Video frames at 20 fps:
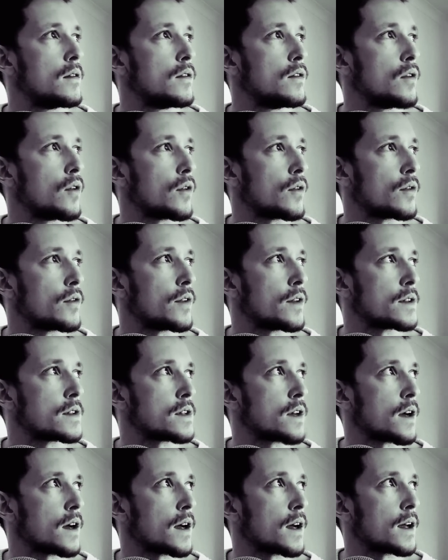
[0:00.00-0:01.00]
Not
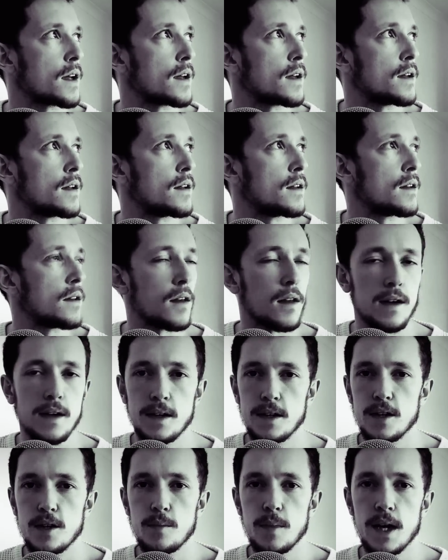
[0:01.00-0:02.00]
that I
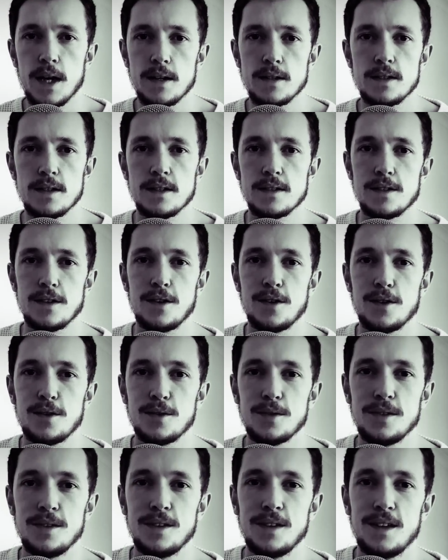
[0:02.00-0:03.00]
like humanity as a
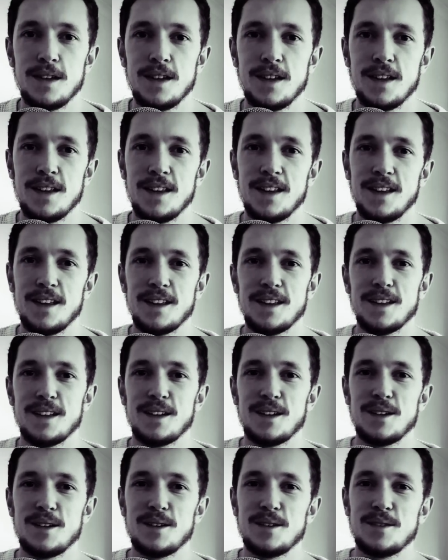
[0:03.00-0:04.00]
whole,
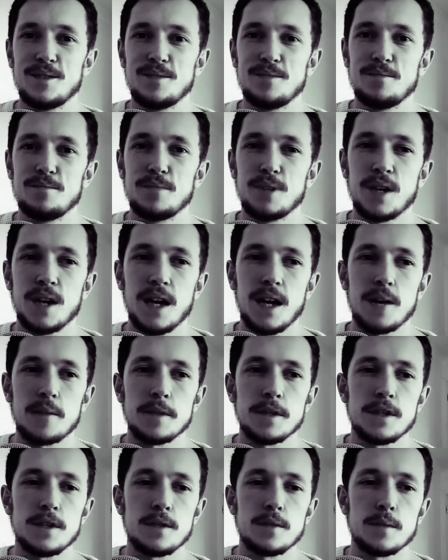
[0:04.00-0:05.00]
but I am a
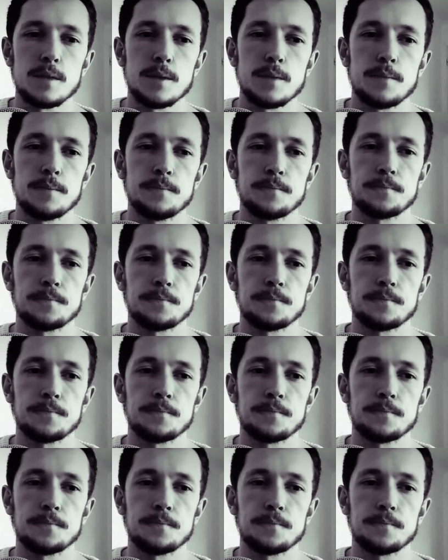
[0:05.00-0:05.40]
human.